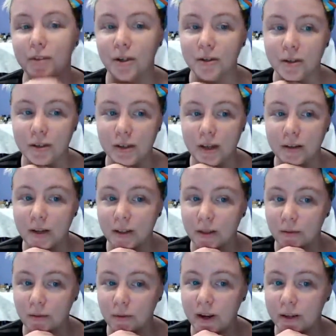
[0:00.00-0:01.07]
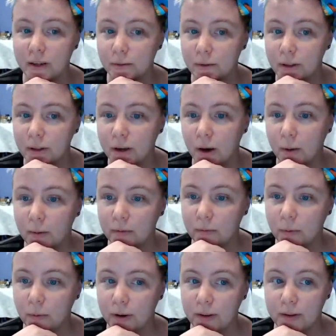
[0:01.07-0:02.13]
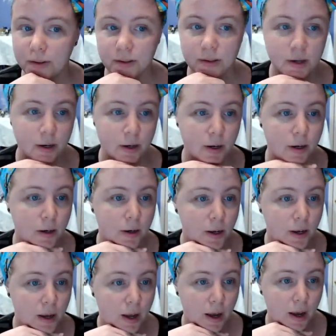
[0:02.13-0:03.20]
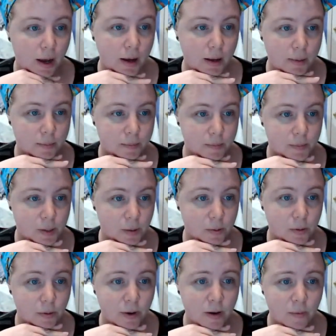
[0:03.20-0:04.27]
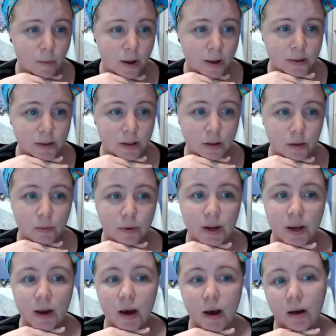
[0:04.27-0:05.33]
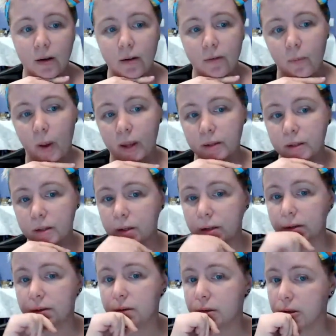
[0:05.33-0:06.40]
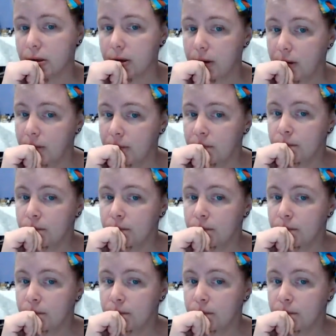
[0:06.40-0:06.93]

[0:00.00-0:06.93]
So it sounds like 3 is really going for you this year. So 3 of Wands and 3 of Pentacles.